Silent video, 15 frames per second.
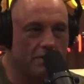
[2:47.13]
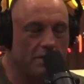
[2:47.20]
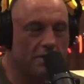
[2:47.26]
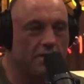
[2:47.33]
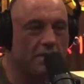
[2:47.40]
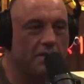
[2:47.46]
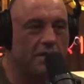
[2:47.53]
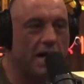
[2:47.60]

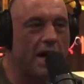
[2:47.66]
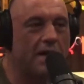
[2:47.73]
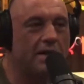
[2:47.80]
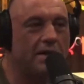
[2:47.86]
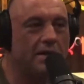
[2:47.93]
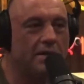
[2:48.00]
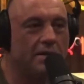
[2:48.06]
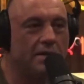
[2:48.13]
just
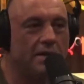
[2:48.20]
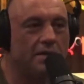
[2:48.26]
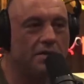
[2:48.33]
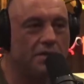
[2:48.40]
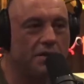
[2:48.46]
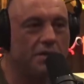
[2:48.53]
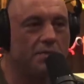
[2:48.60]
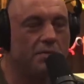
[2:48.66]
decided that
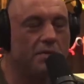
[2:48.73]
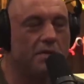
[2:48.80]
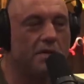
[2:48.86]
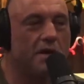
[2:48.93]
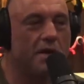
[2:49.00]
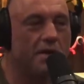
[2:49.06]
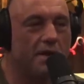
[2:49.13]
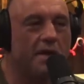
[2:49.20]
she was
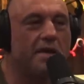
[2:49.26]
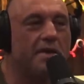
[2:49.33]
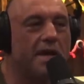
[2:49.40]
a they,